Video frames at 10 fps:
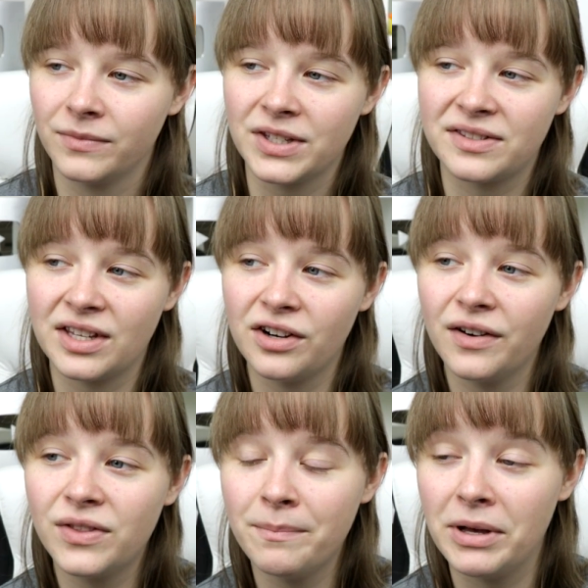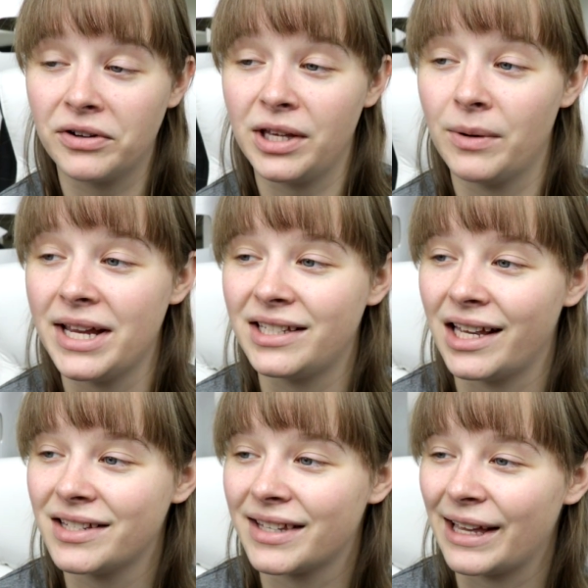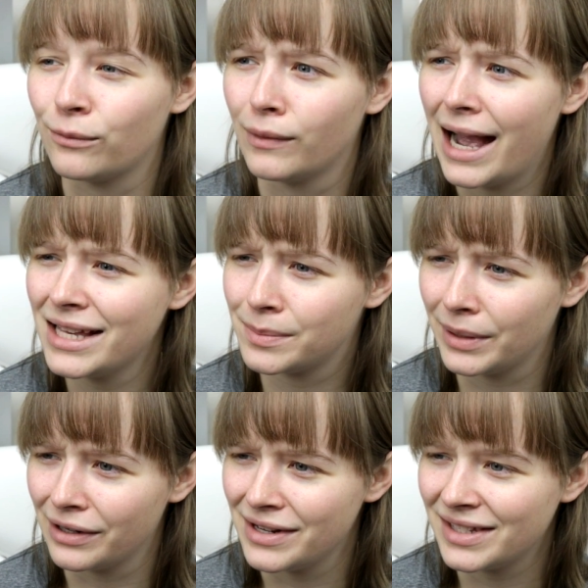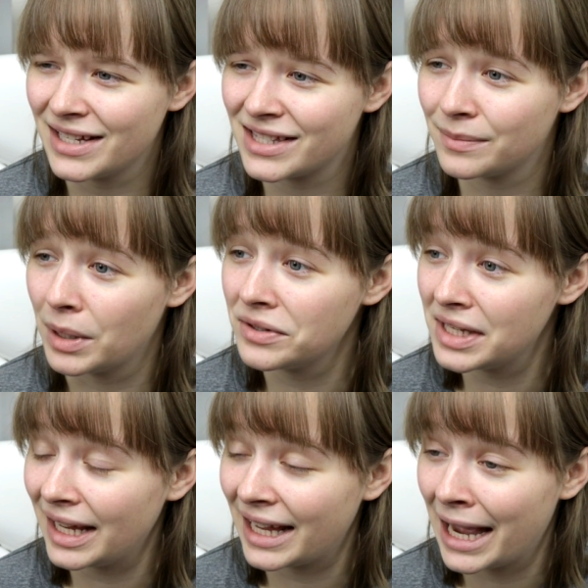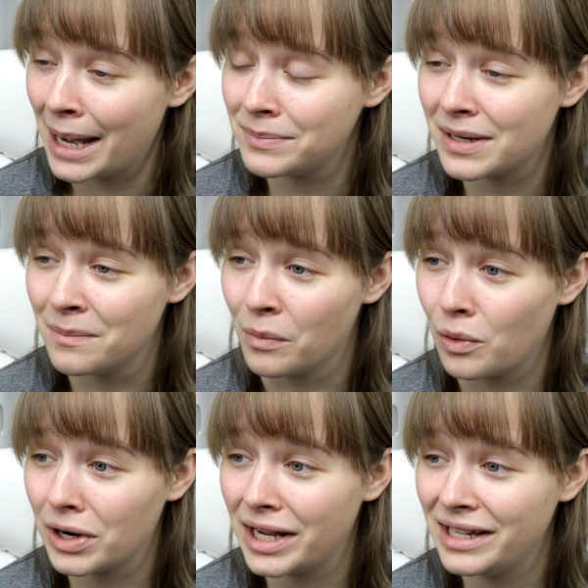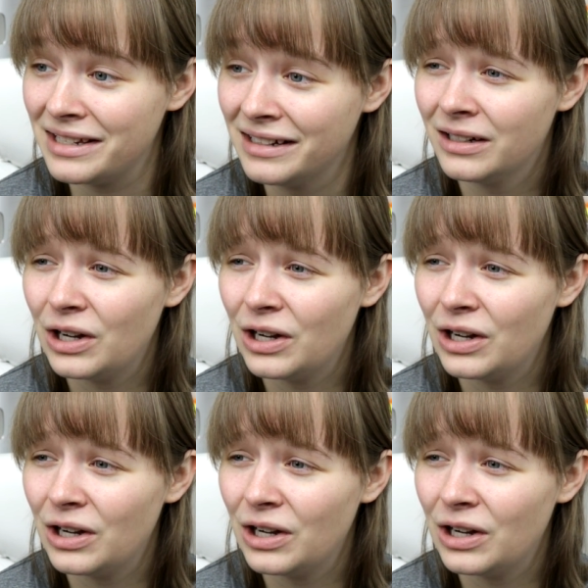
The center of the Milky Way tastes like raspberries and smells like Captain Morgan.